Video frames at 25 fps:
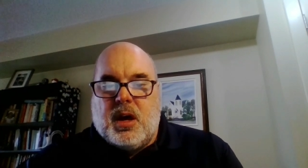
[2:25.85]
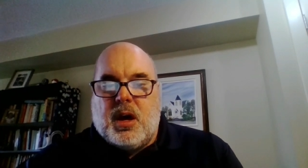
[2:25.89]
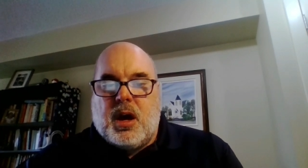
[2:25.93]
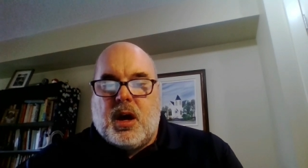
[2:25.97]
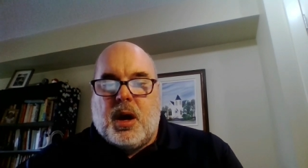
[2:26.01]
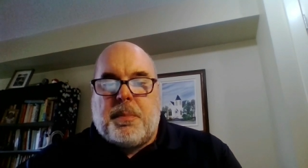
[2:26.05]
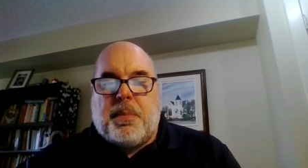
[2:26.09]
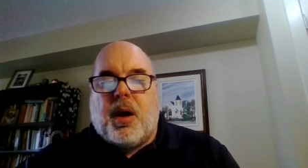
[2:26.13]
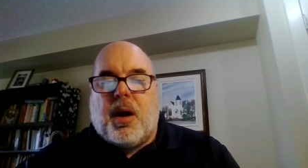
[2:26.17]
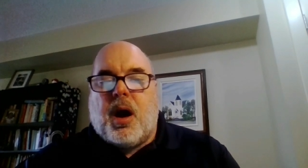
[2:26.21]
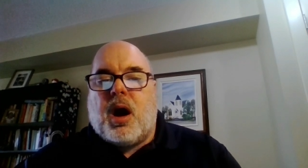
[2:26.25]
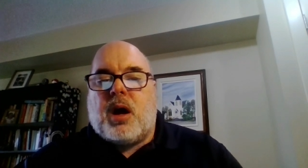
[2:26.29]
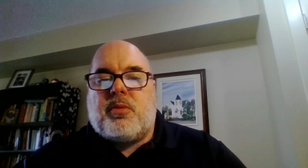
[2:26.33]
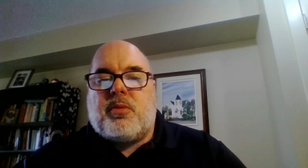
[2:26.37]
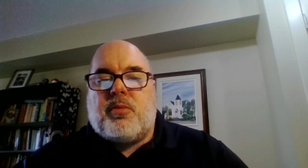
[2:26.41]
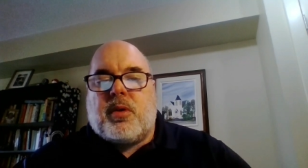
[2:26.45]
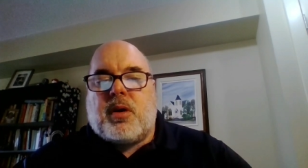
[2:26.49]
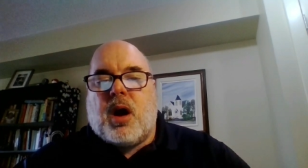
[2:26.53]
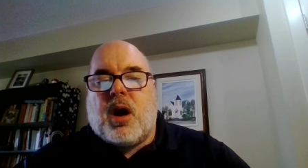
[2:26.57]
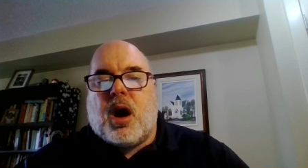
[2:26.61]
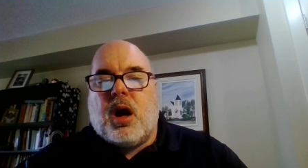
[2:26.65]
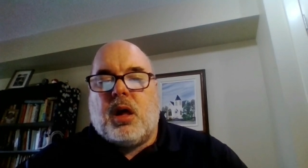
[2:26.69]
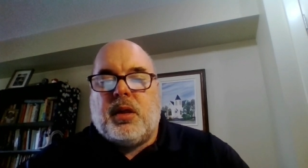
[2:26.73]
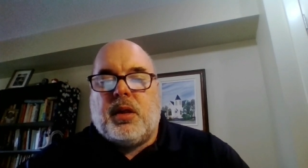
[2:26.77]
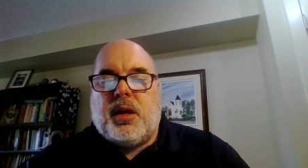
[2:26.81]
upon
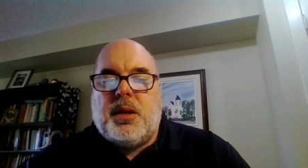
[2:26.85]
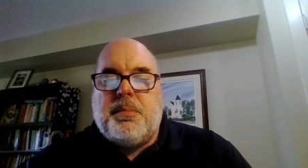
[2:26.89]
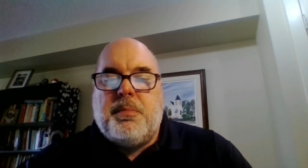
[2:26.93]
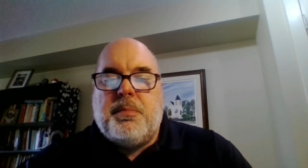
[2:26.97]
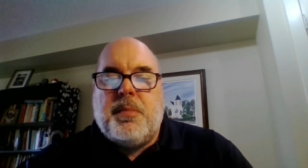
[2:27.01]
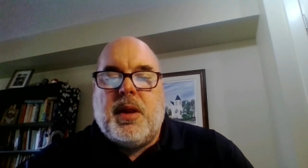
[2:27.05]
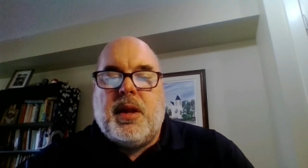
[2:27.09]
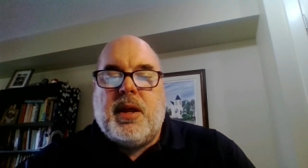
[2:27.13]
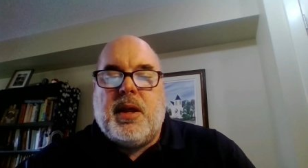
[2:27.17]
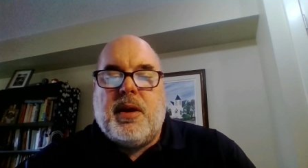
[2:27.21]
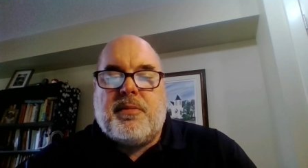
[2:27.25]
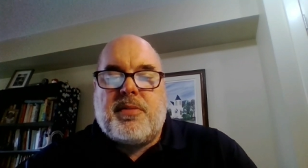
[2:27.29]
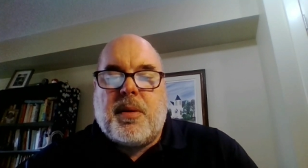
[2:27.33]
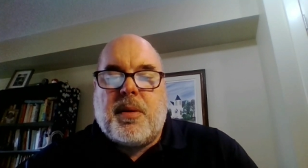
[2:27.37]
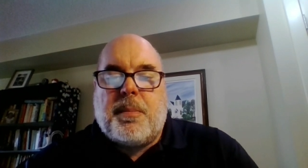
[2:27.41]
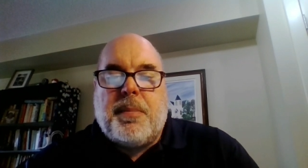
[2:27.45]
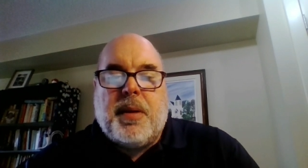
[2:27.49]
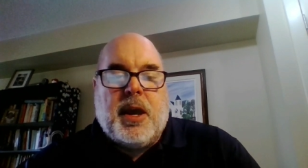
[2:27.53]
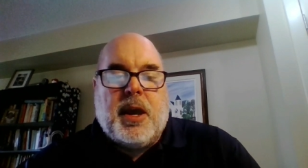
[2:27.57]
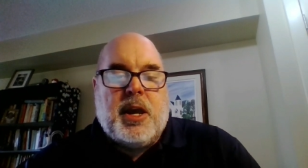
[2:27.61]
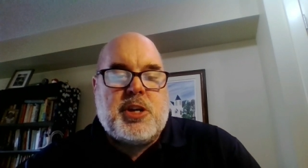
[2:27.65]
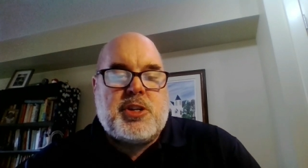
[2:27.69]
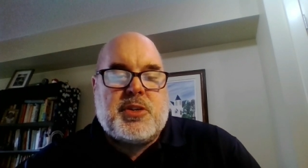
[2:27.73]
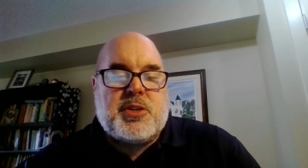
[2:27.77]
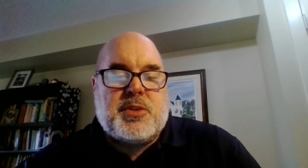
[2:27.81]
recalling many of the
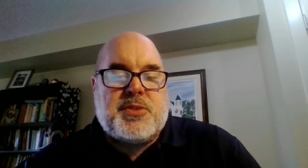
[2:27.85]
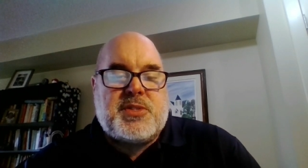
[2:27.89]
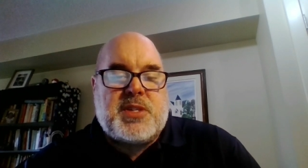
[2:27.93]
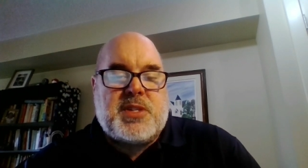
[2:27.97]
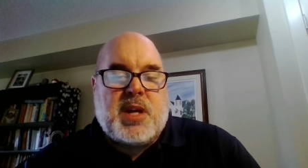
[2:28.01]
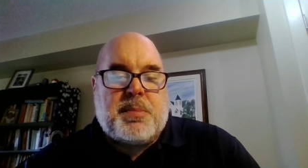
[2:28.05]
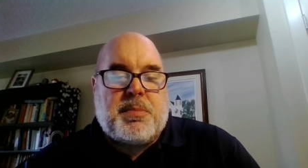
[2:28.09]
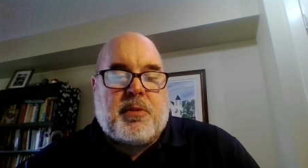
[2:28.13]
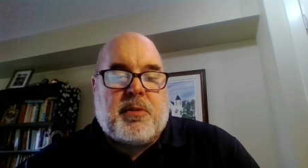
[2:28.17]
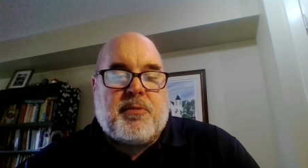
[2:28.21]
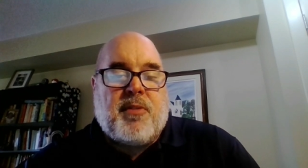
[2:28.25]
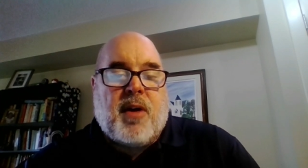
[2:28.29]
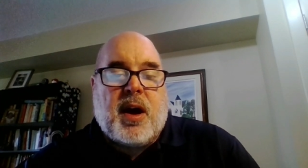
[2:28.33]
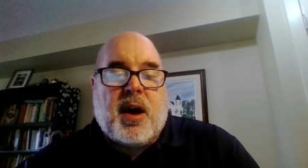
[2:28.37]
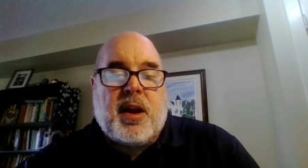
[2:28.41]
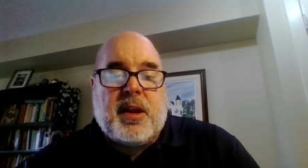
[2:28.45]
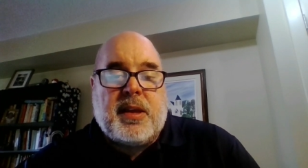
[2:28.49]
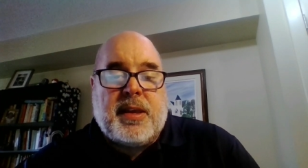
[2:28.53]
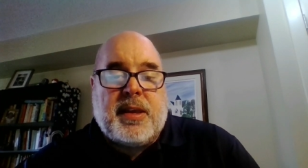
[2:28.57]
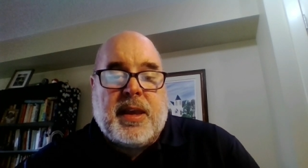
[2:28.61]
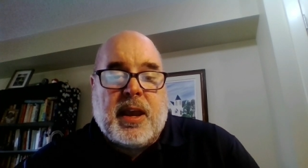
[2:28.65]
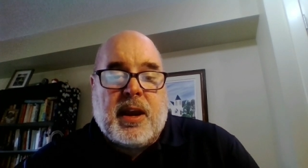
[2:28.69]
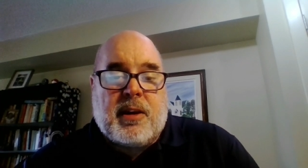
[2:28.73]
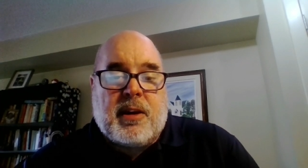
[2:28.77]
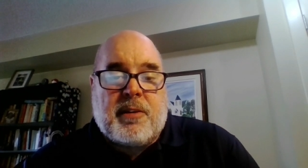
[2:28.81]
patients they
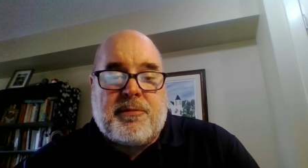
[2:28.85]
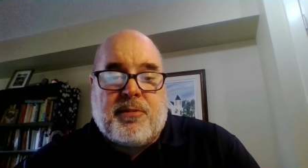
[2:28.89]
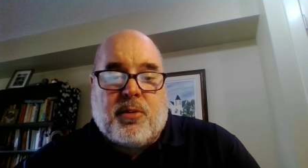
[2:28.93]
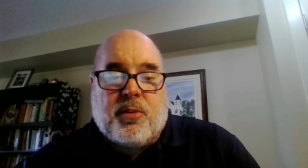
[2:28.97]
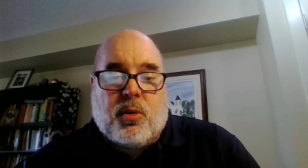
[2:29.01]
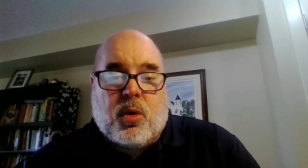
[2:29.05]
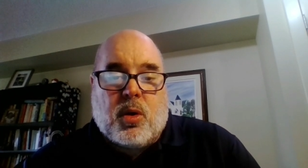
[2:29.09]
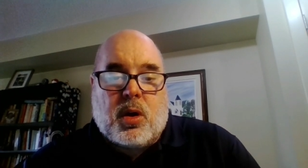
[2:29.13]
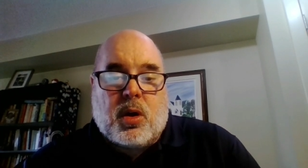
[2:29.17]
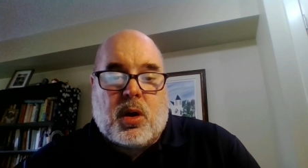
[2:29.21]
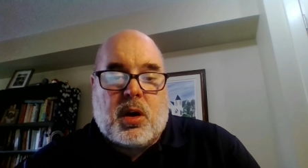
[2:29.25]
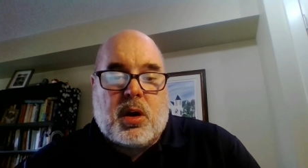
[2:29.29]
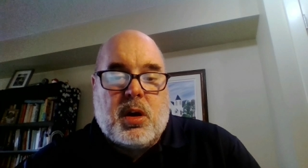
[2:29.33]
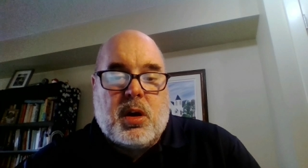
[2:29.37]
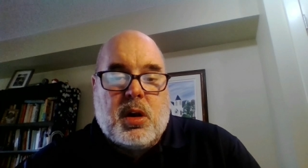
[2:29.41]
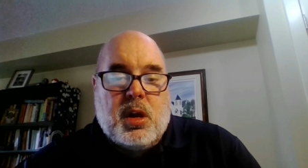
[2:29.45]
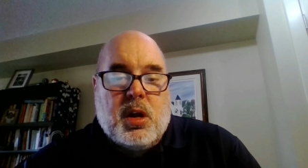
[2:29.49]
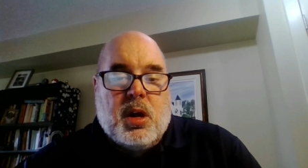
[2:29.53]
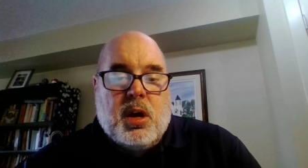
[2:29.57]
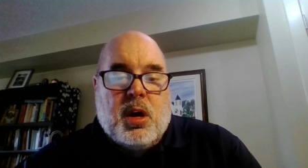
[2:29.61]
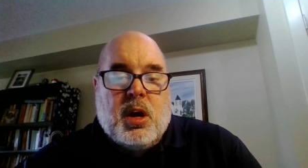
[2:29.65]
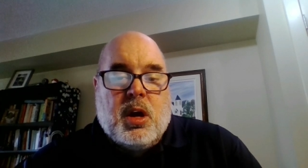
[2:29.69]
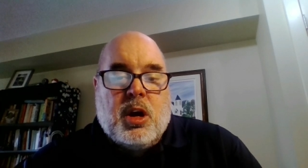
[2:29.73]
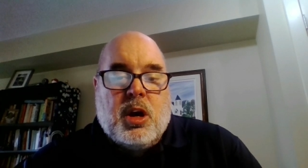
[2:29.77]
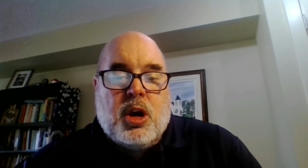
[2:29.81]
provided care for
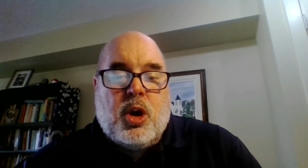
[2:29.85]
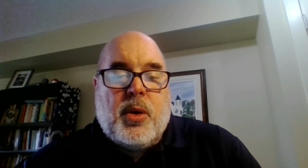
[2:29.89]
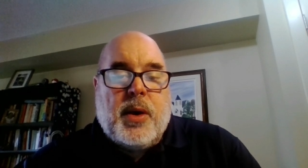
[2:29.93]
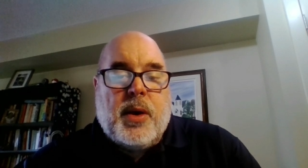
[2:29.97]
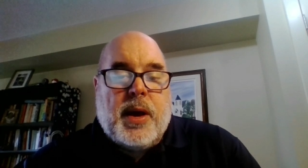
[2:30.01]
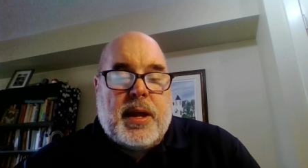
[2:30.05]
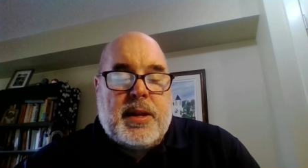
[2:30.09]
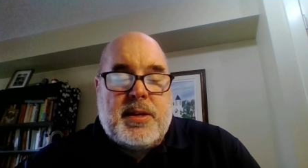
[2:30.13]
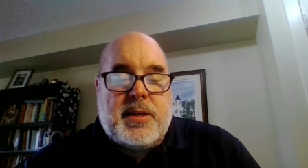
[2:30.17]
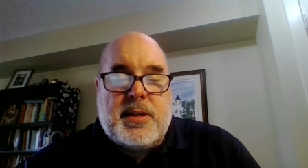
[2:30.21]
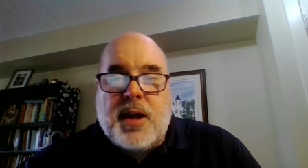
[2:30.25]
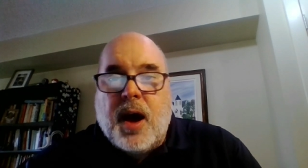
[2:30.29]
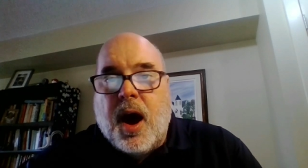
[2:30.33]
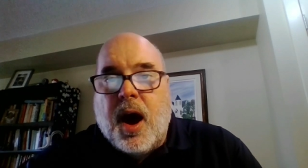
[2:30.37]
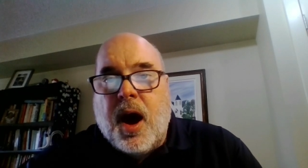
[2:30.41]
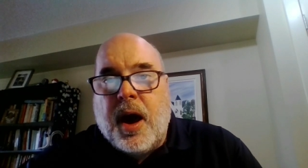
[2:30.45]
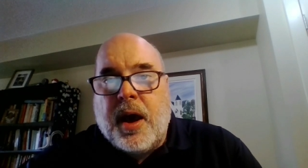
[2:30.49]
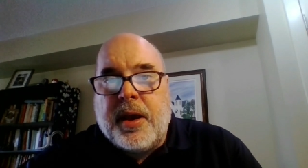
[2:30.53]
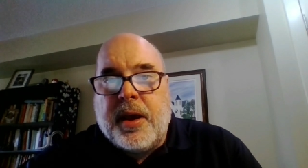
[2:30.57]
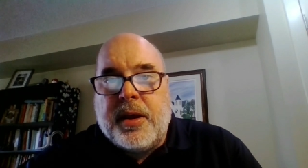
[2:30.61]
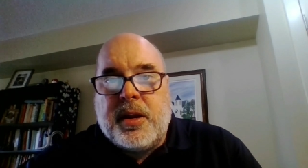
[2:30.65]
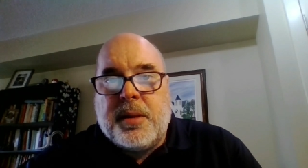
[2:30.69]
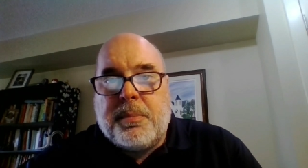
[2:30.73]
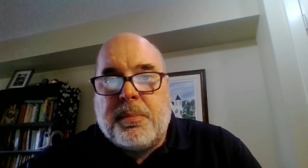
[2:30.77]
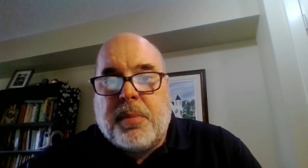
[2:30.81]
who had
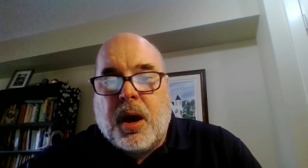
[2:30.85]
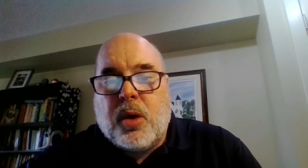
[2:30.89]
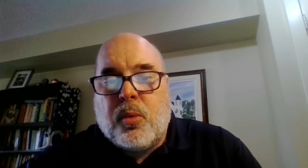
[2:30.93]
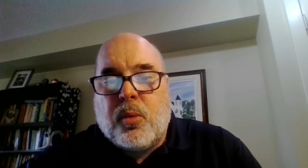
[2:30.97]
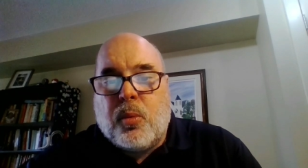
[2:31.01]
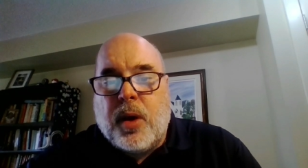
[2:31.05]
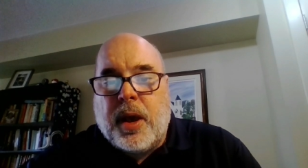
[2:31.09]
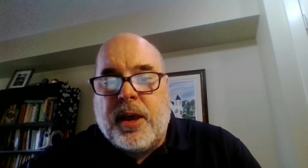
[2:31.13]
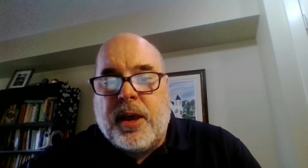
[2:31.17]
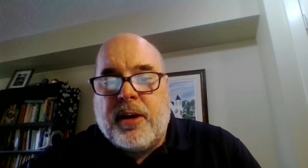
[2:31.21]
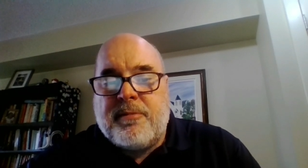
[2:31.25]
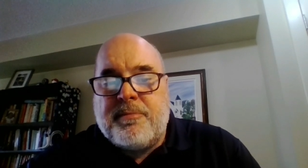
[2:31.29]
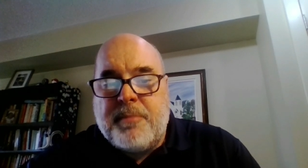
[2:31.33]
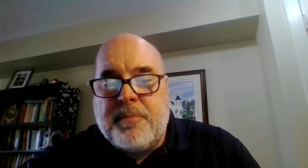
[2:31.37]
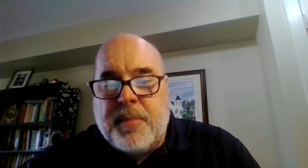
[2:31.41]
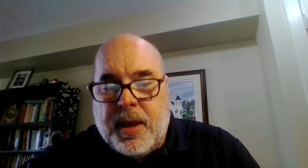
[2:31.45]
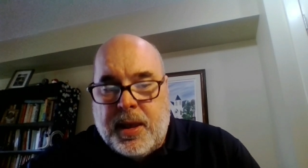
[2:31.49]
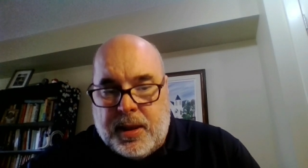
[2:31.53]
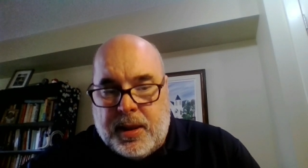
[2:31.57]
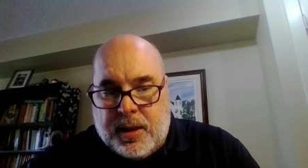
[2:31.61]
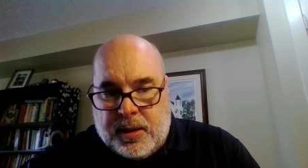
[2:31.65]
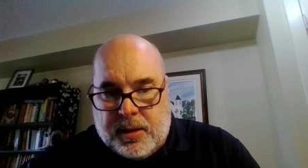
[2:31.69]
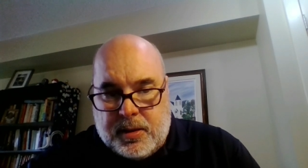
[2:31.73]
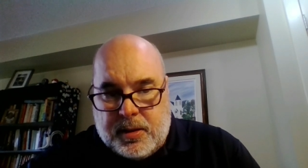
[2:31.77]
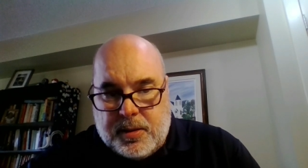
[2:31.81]
died by way of
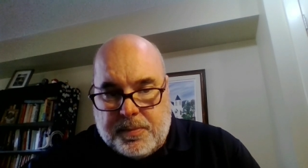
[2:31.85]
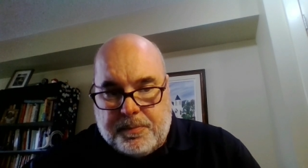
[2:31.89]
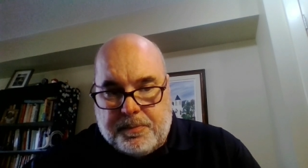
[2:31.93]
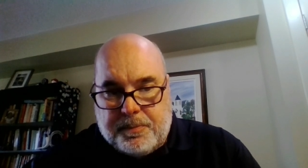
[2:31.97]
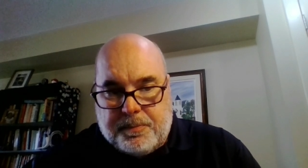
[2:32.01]
MAID